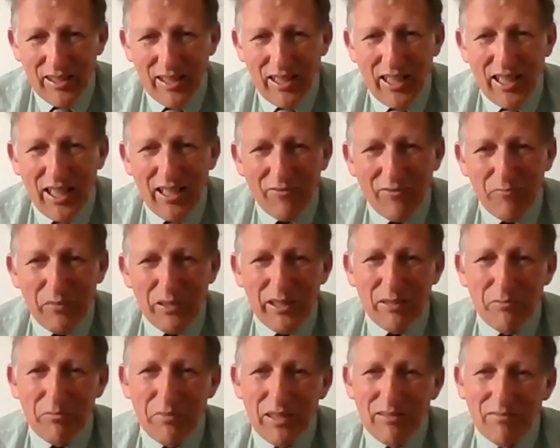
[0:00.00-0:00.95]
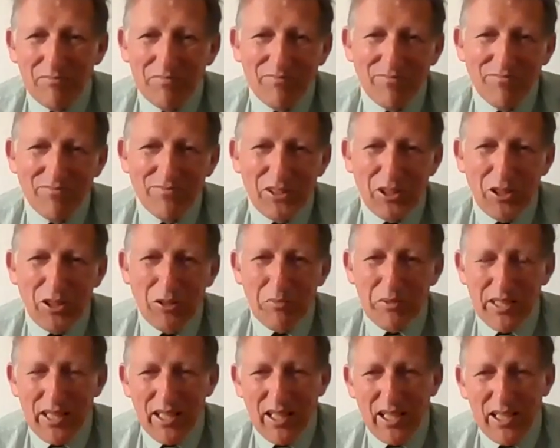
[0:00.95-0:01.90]
I have been a bit
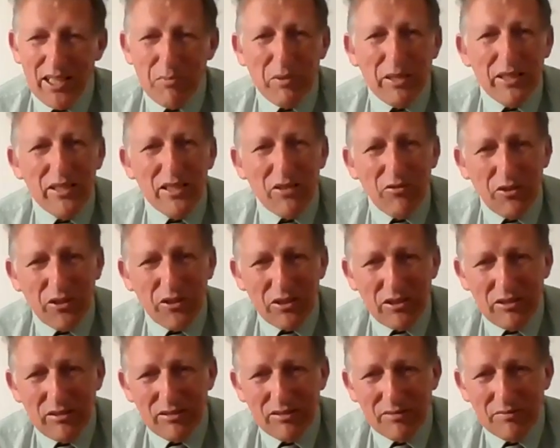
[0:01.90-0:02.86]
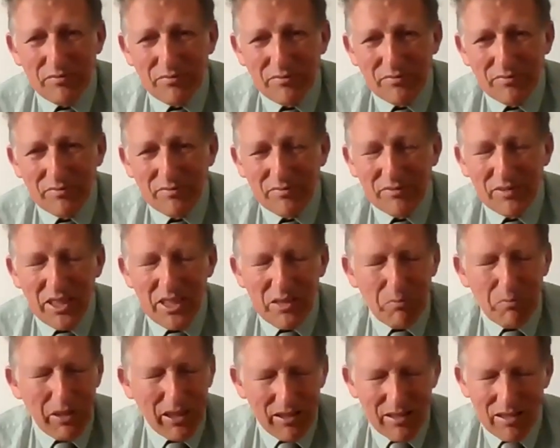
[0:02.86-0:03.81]
upset. It's been difficult.
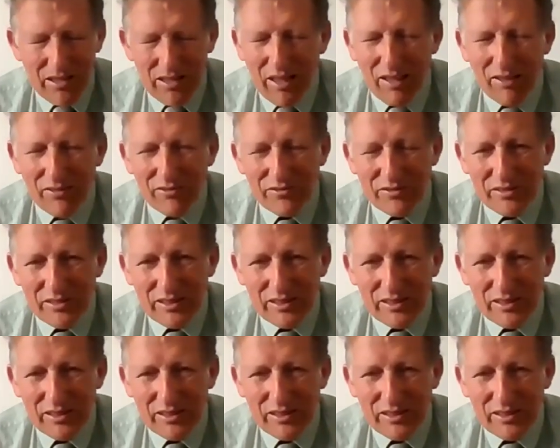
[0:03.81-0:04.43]
It's been tough.